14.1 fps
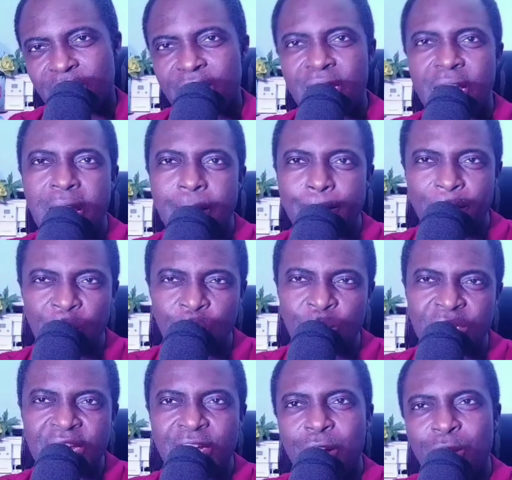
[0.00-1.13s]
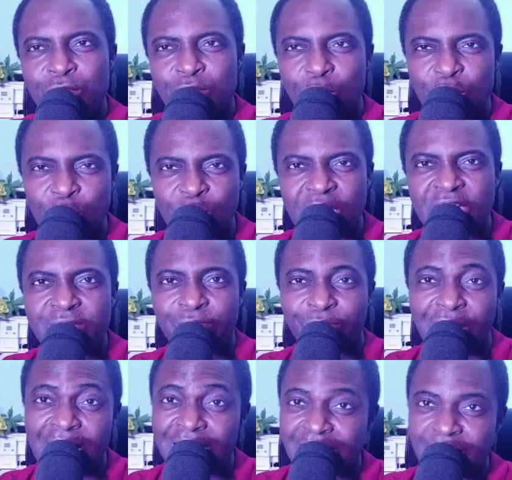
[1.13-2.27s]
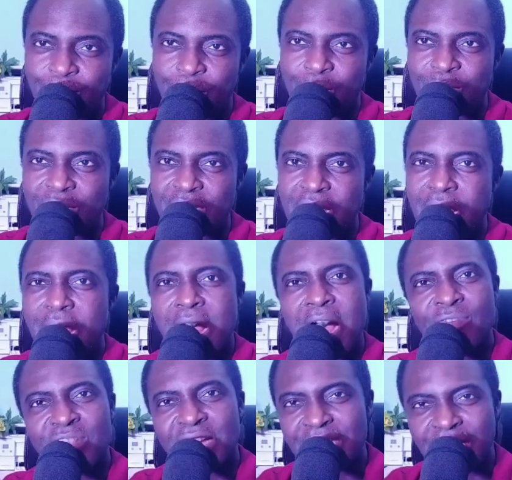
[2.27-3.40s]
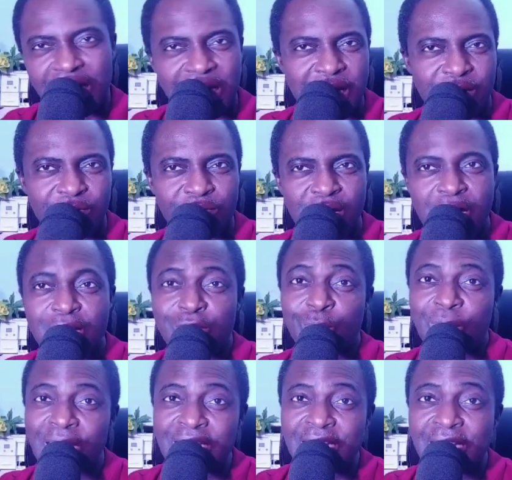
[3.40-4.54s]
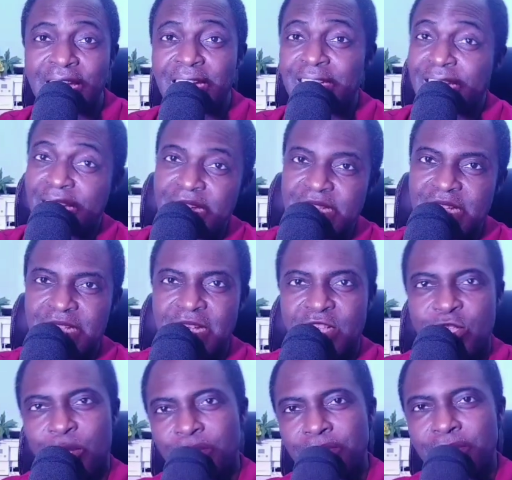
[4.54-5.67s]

Music also uses flat symbols after the clef to indicate the key signature.